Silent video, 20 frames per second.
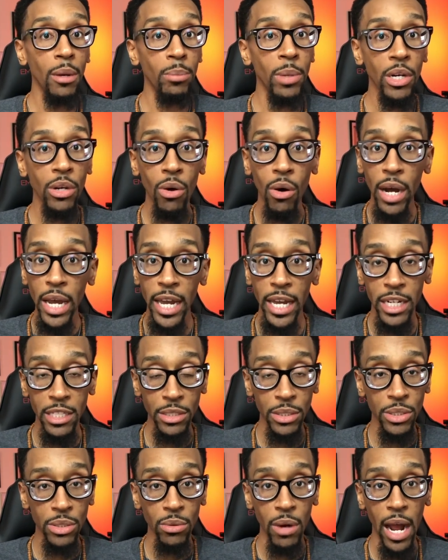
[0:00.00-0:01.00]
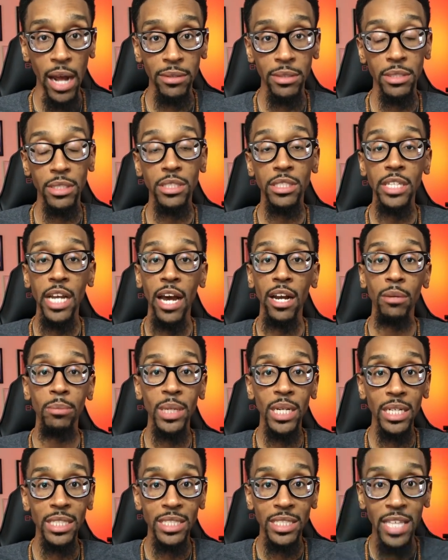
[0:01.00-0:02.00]
But go ahead and subscribe to this channel,
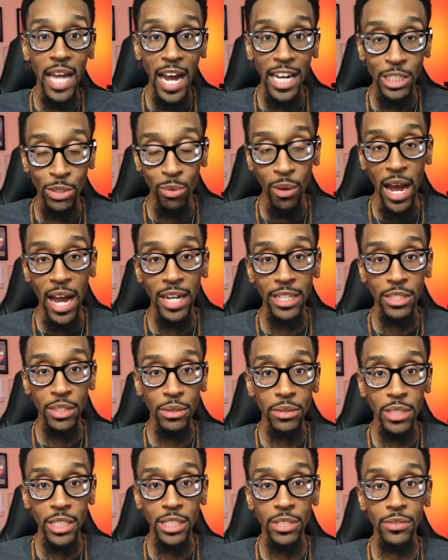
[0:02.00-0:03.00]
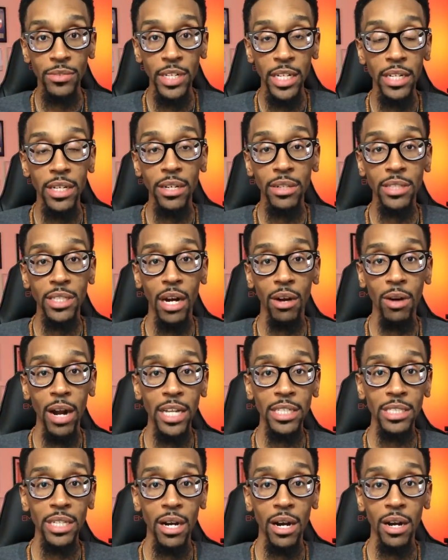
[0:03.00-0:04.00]
because that's why I do these videos. All
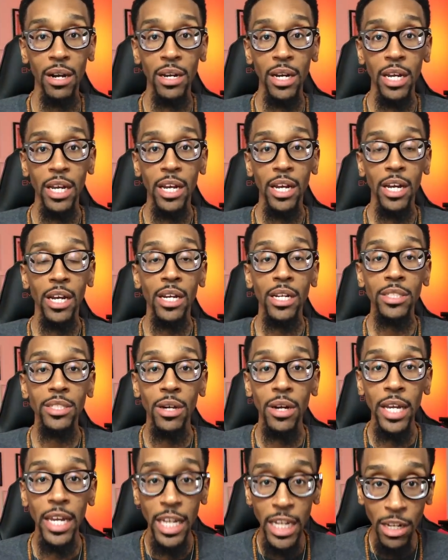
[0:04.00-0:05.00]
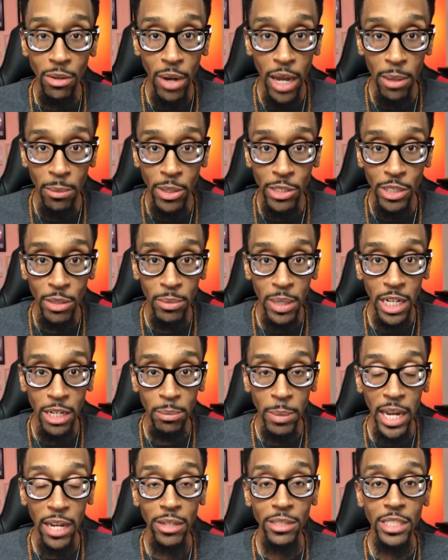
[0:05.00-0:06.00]
right, y'all. So anyway, Music Money
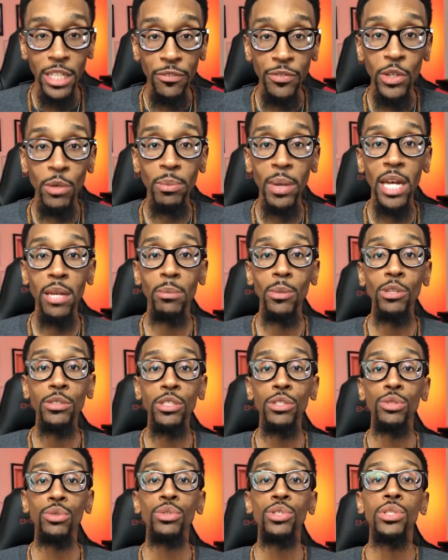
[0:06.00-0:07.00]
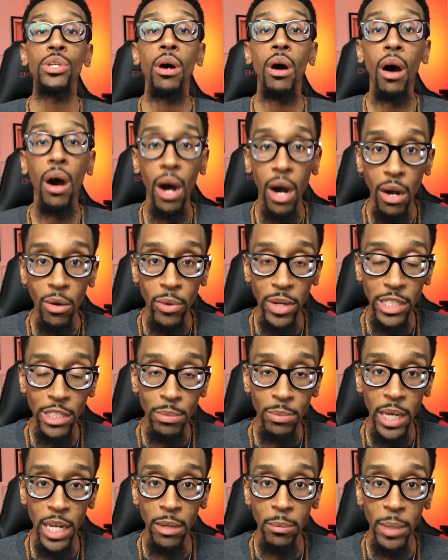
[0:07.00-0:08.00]
Makers, if you make music, you should always
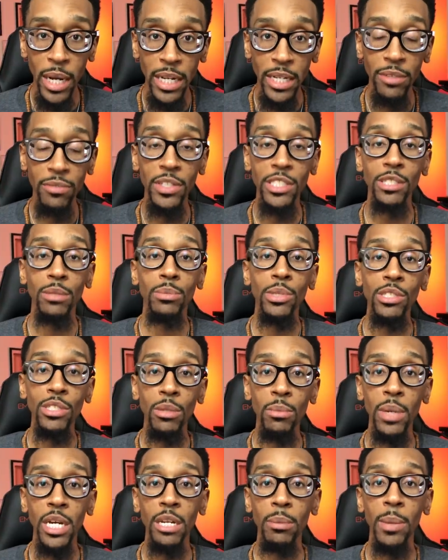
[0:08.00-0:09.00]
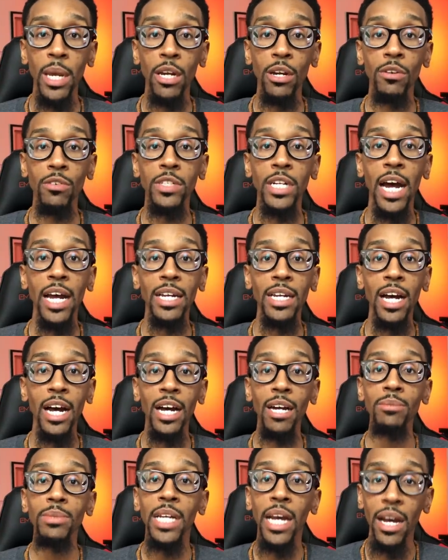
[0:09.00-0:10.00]
make money. Visit music money makeover dot
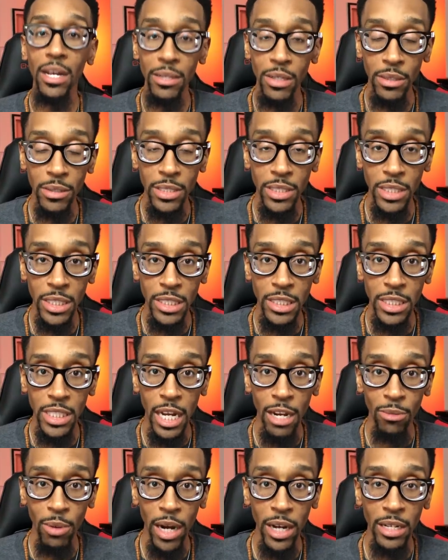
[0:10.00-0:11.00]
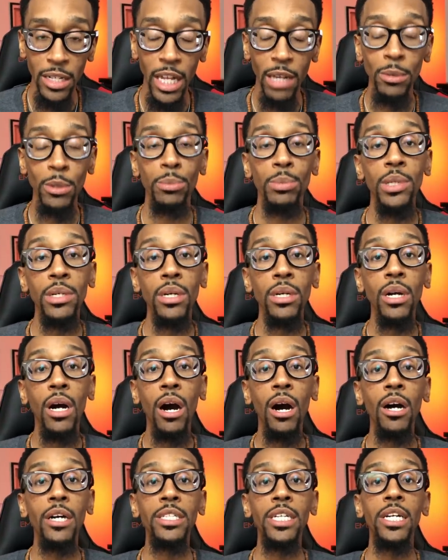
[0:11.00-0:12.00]
com, download the sixty day record label, book a
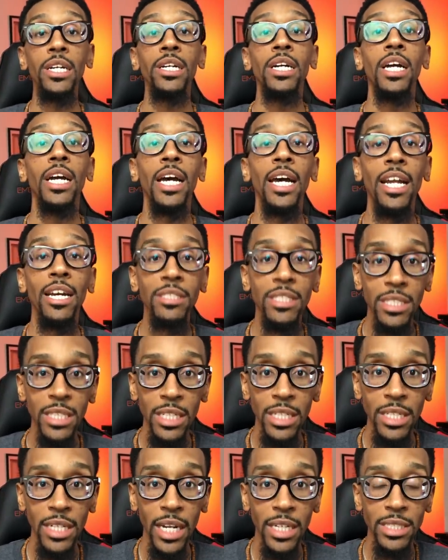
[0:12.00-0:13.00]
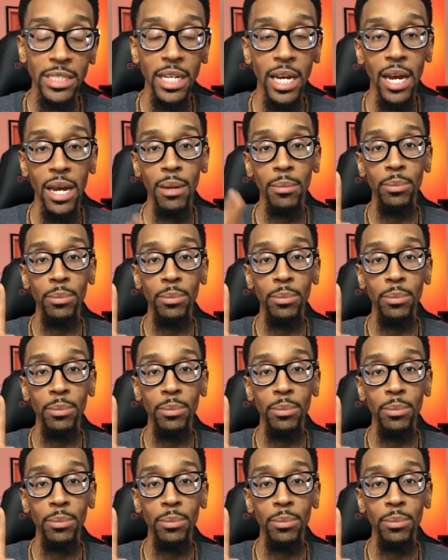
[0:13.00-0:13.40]
call there, and I'll see you next time.